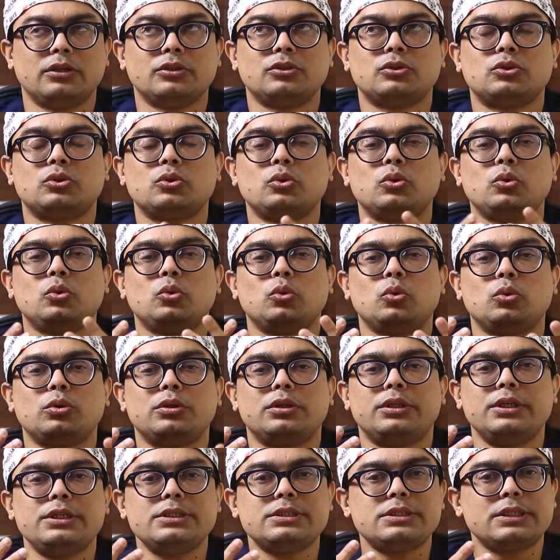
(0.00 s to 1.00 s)
So
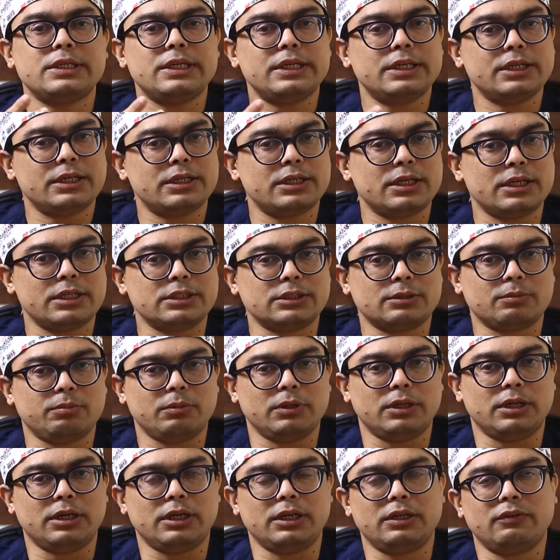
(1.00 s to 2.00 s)
this hair
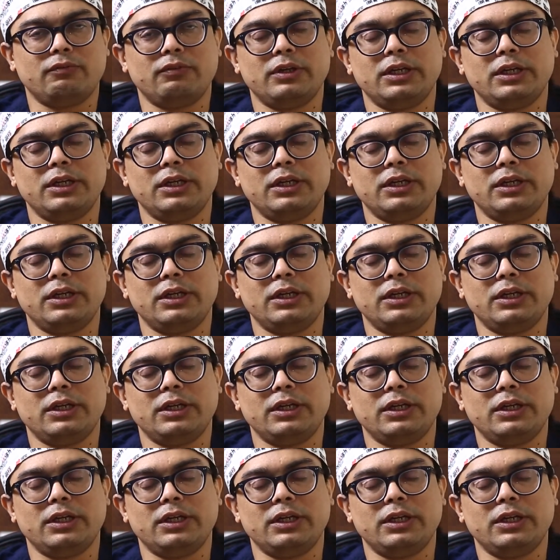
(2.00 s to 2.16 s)
transplant,